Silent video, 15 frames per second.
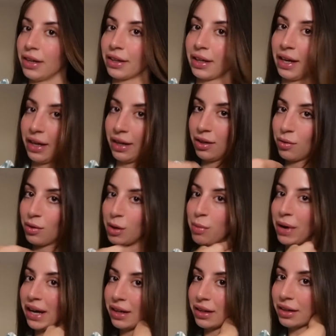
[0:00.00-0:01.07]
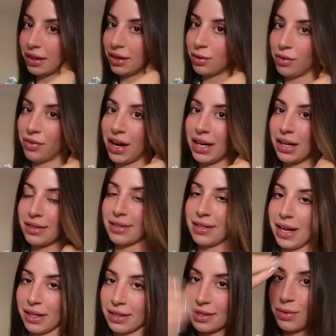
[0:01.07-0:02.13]
Okay, we are back. We've had our
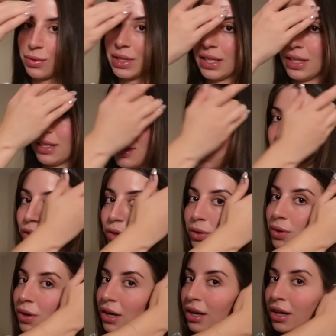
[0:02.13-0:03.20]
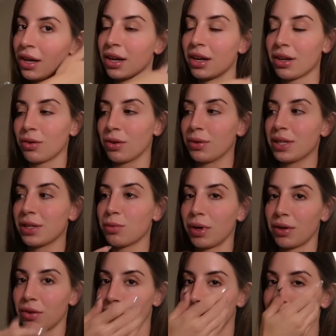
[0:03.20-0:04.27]
snacks. We did
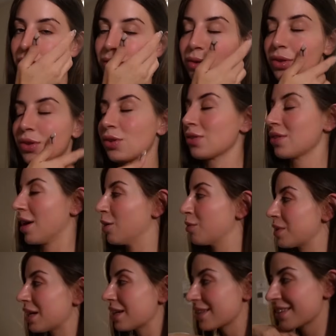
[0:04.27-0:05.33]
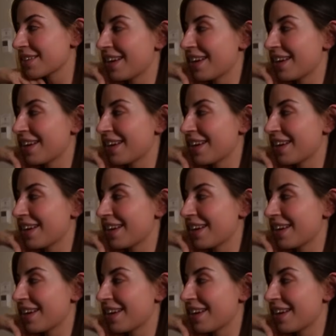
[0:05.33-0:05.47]
one rehearsal. Suze helped us.